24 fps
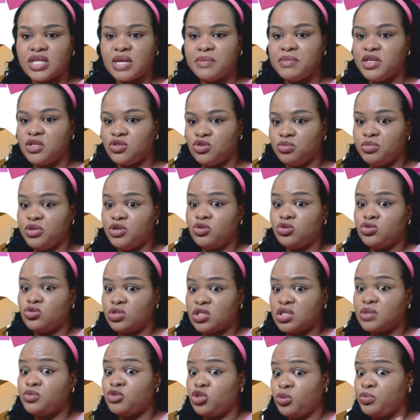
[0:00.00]
I mean, it would be good
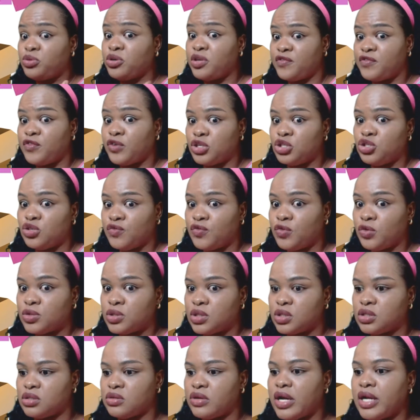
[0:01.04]
to put it for new
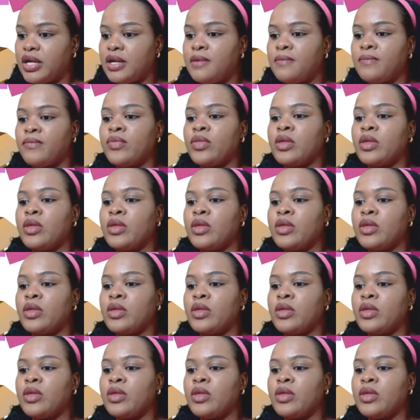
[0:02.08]
voters, right?